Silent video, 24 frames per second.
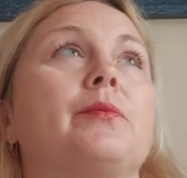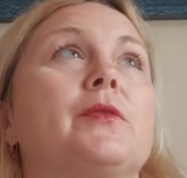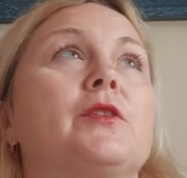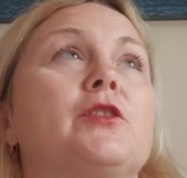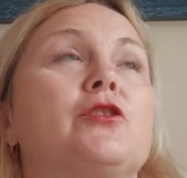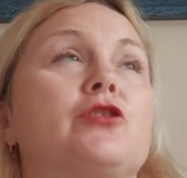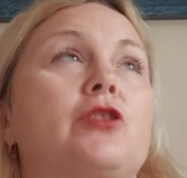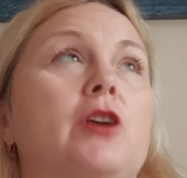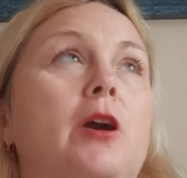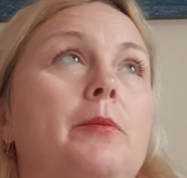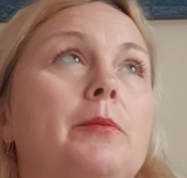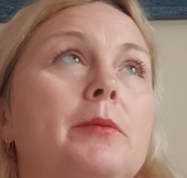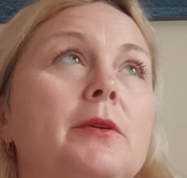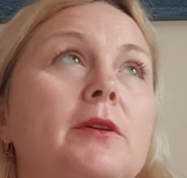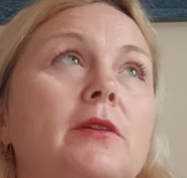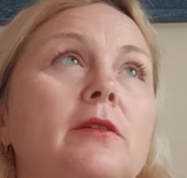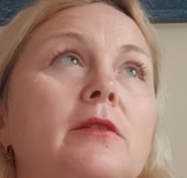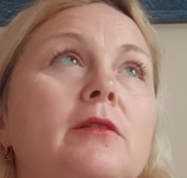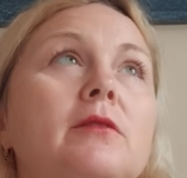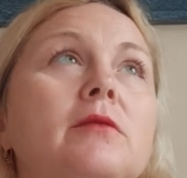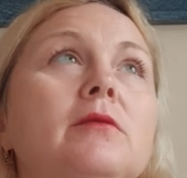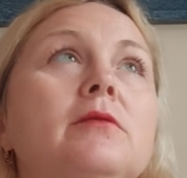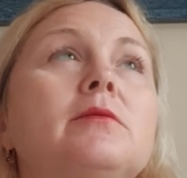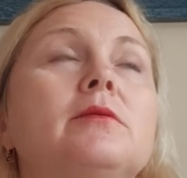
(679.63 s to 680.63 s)
chapter,
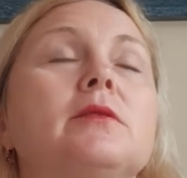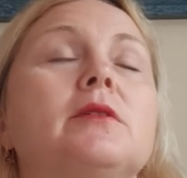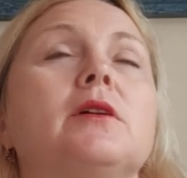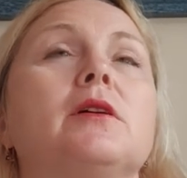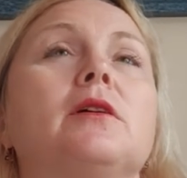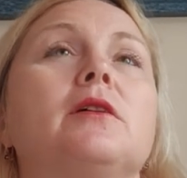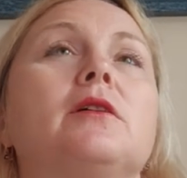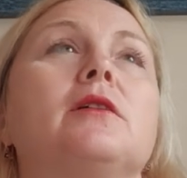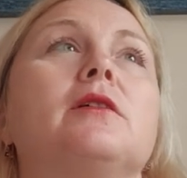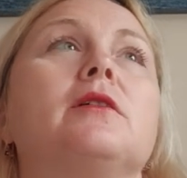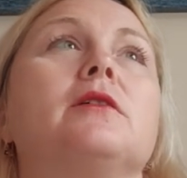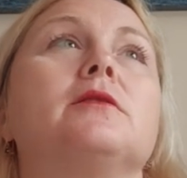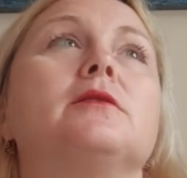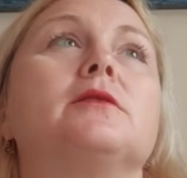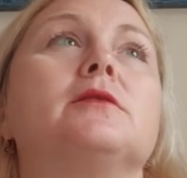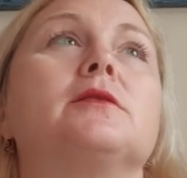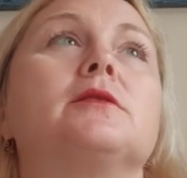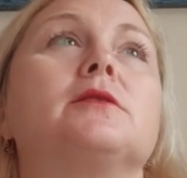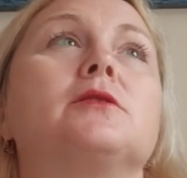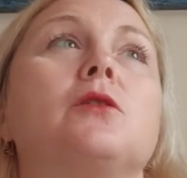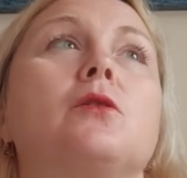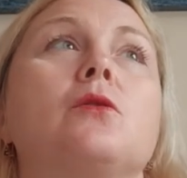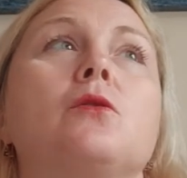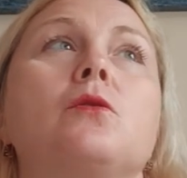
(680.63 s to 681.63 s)

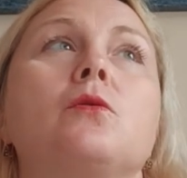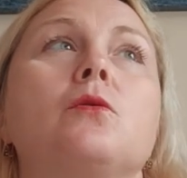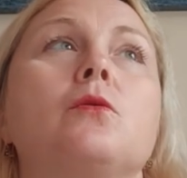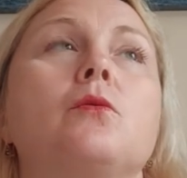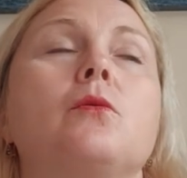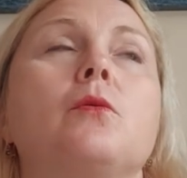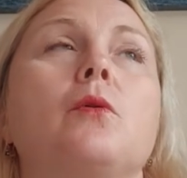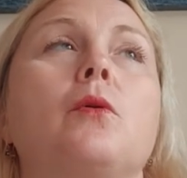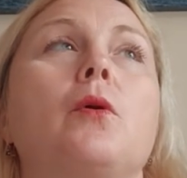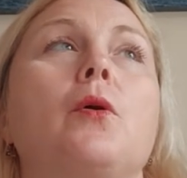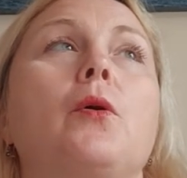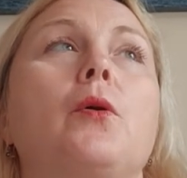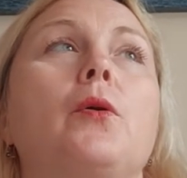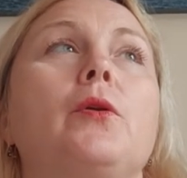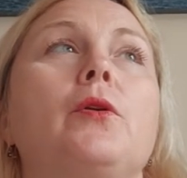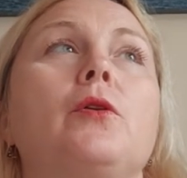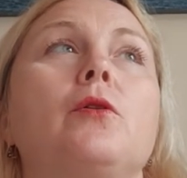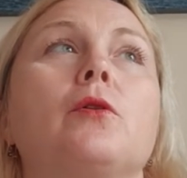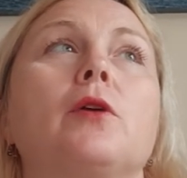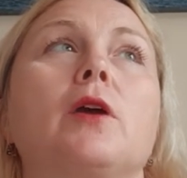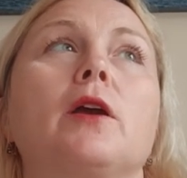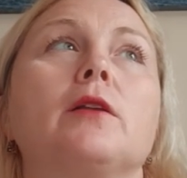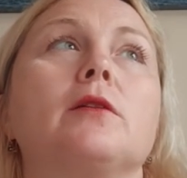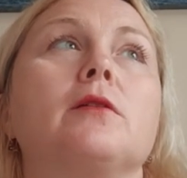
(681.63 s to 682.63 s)
so
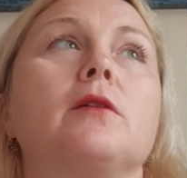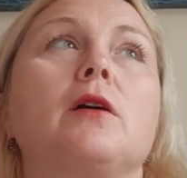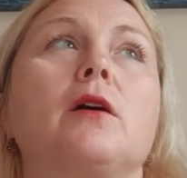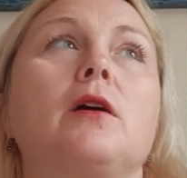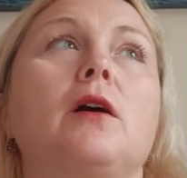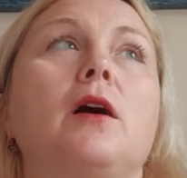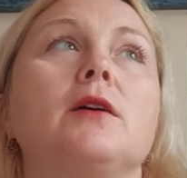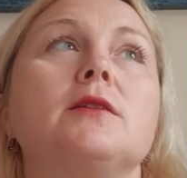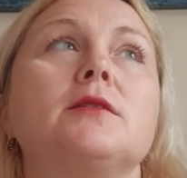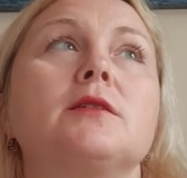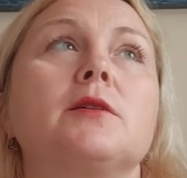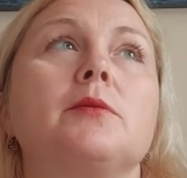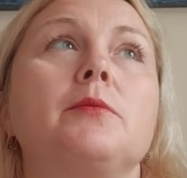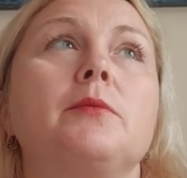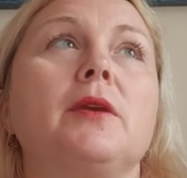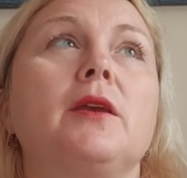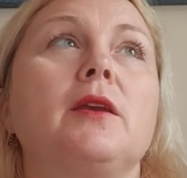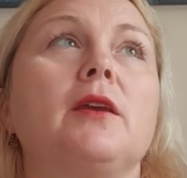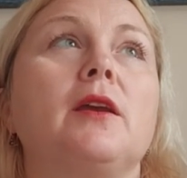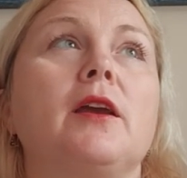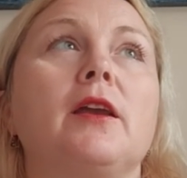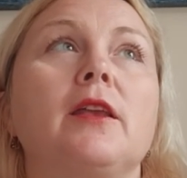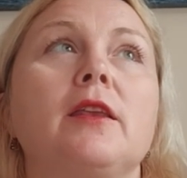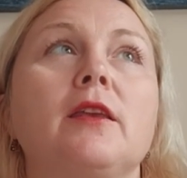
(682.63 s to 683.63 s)
you can ask
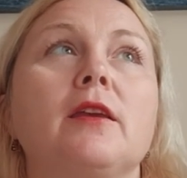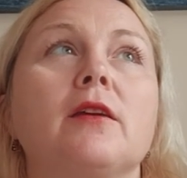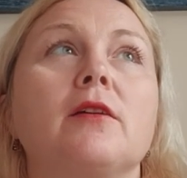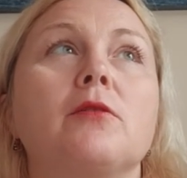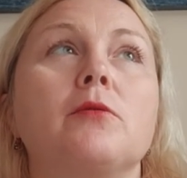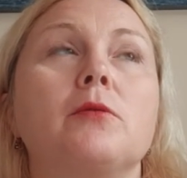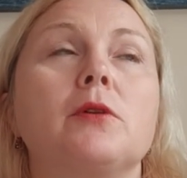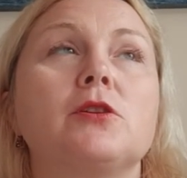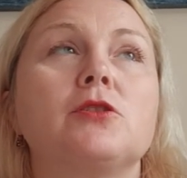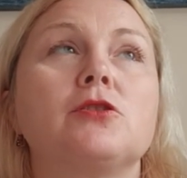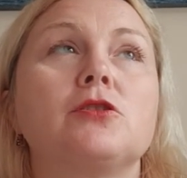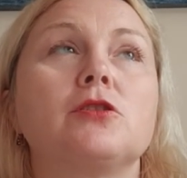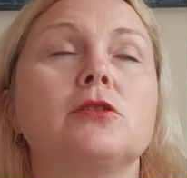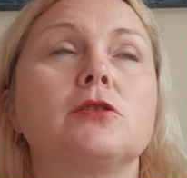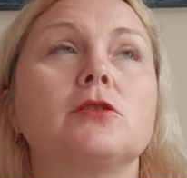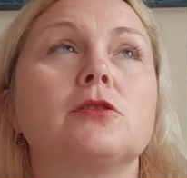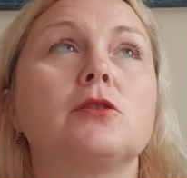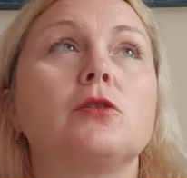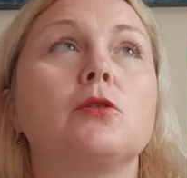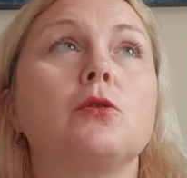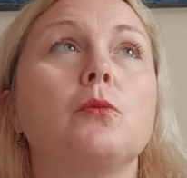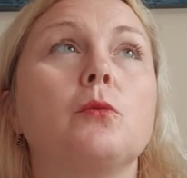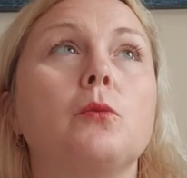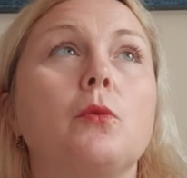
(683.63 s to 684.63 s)
me any questions
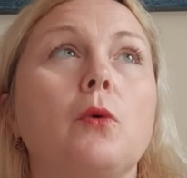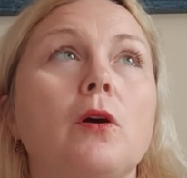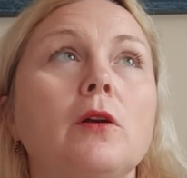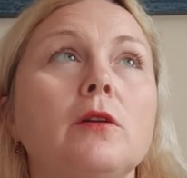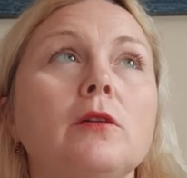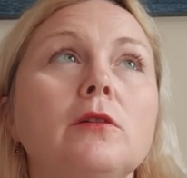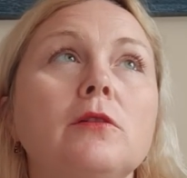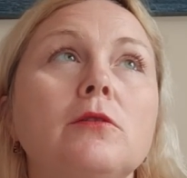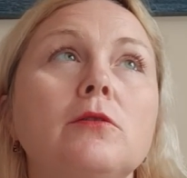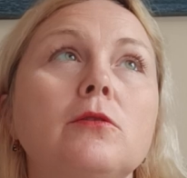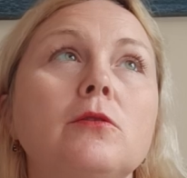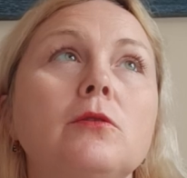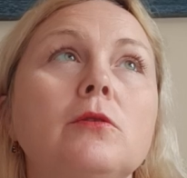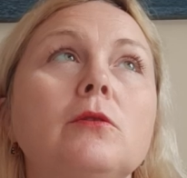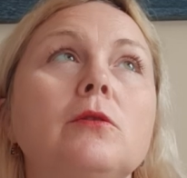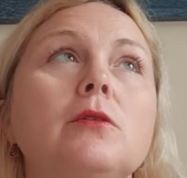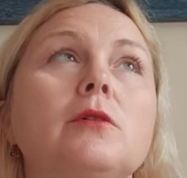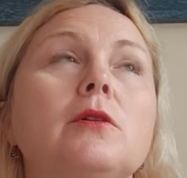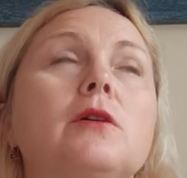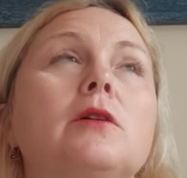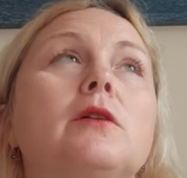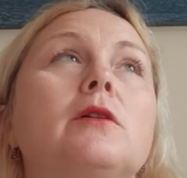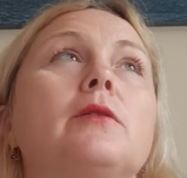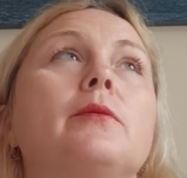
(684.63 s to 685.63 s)
you want to
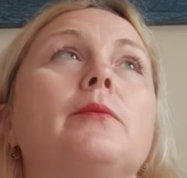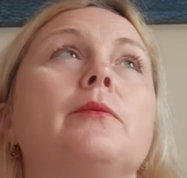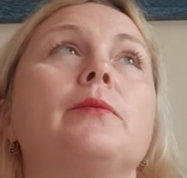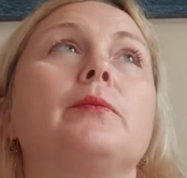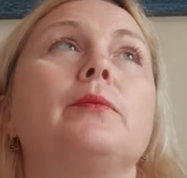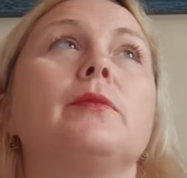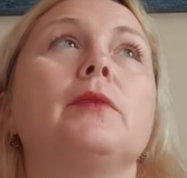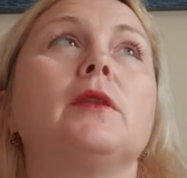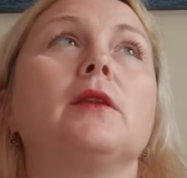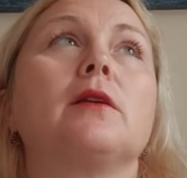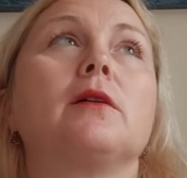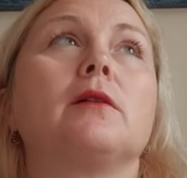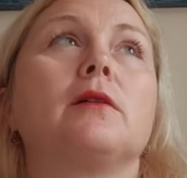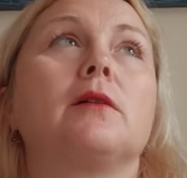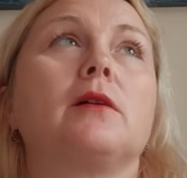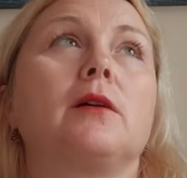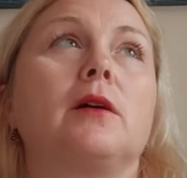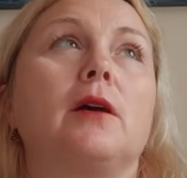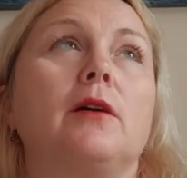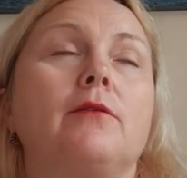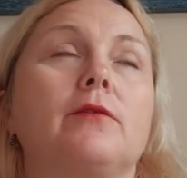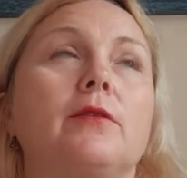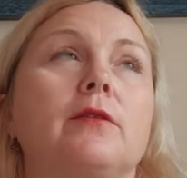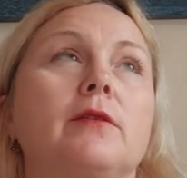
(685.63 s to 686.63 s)

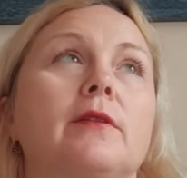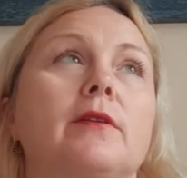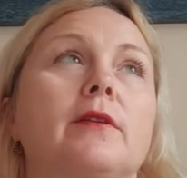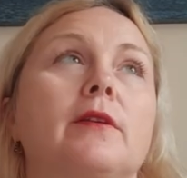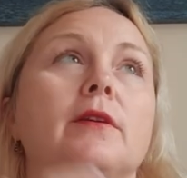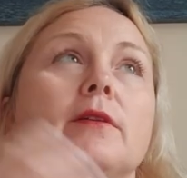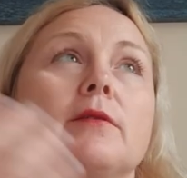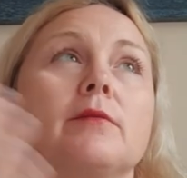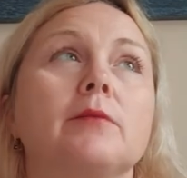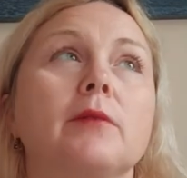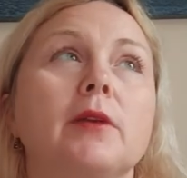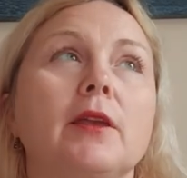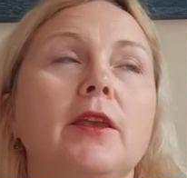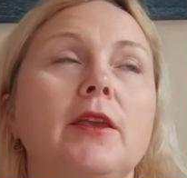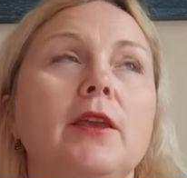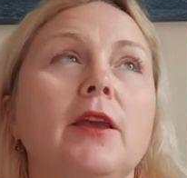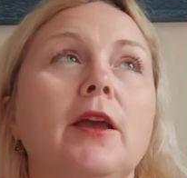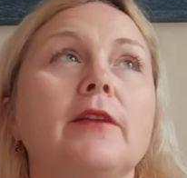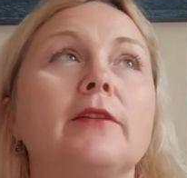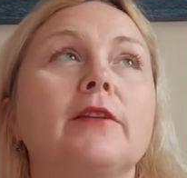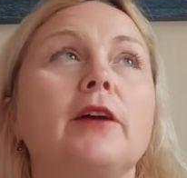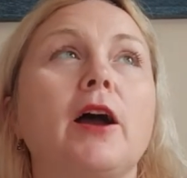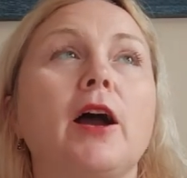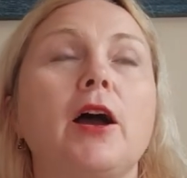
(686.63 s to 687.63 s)
have,
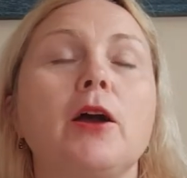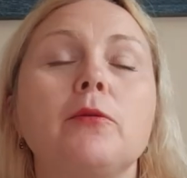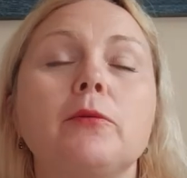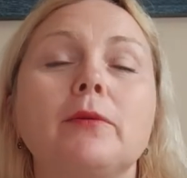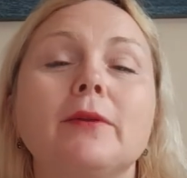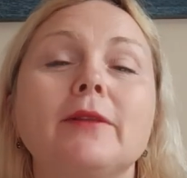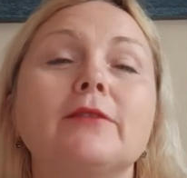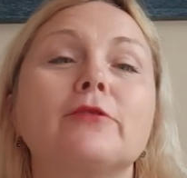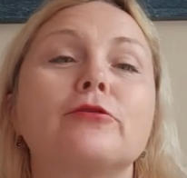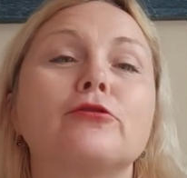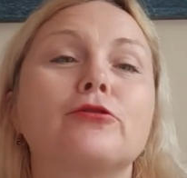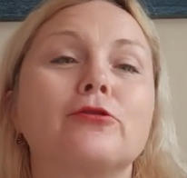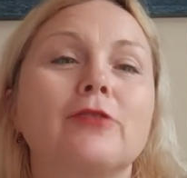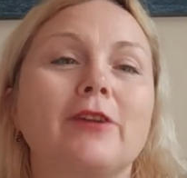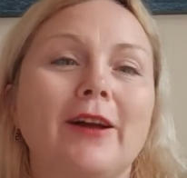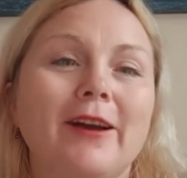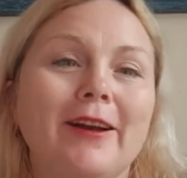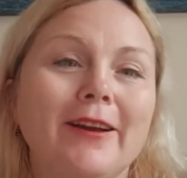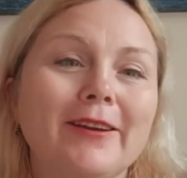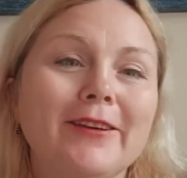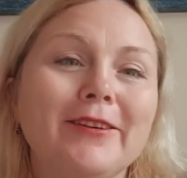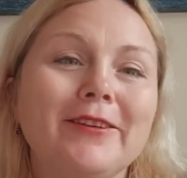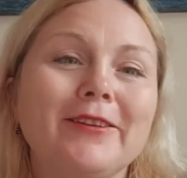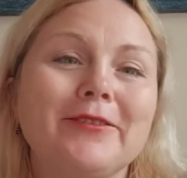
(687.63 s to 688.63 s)
and I will
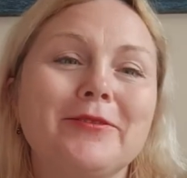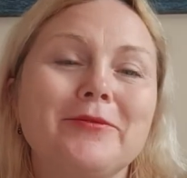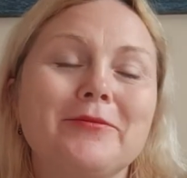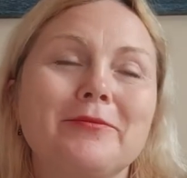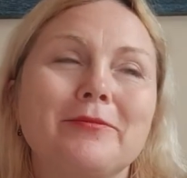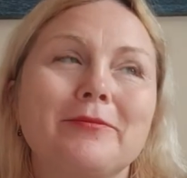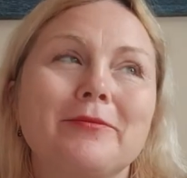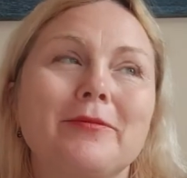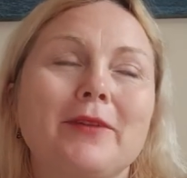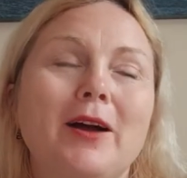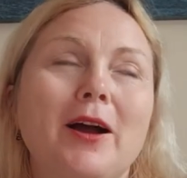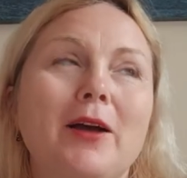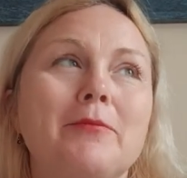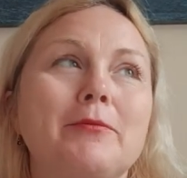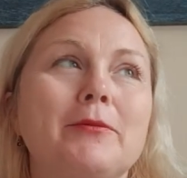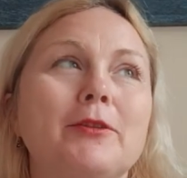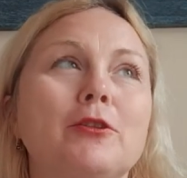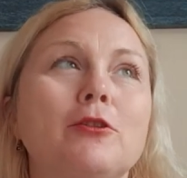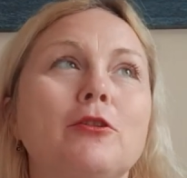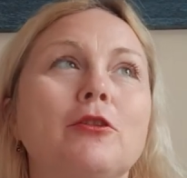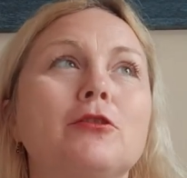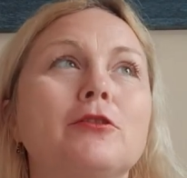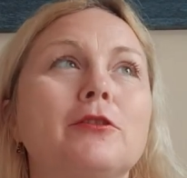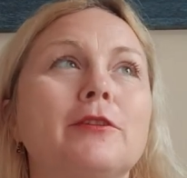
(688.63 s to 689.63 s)
try. I'm
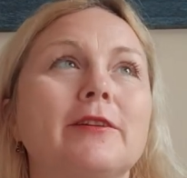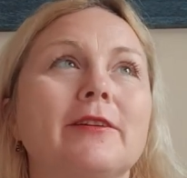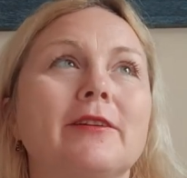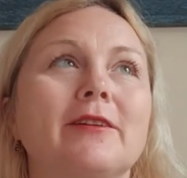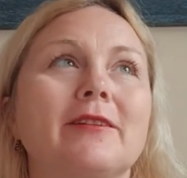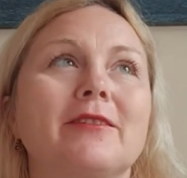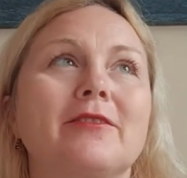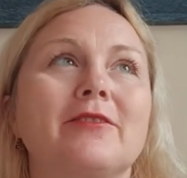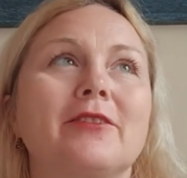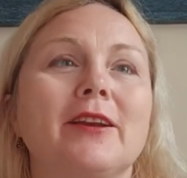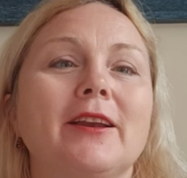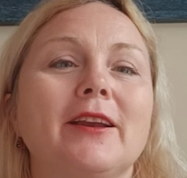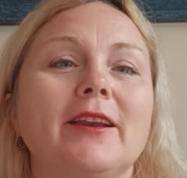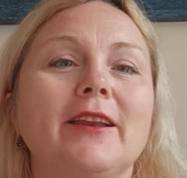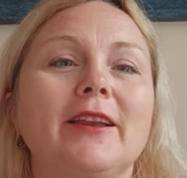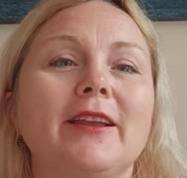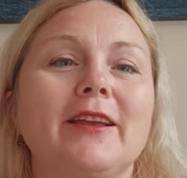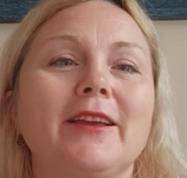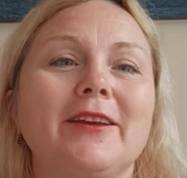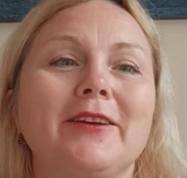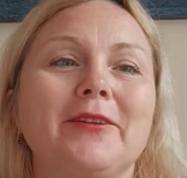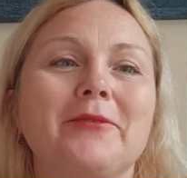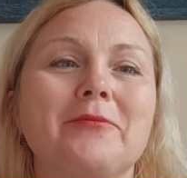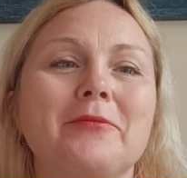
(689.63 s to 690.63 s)
not
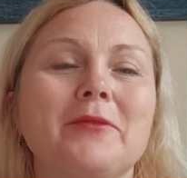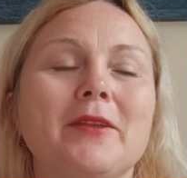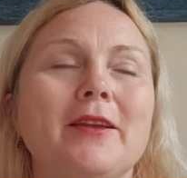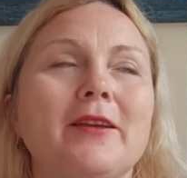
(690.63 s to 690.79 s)
really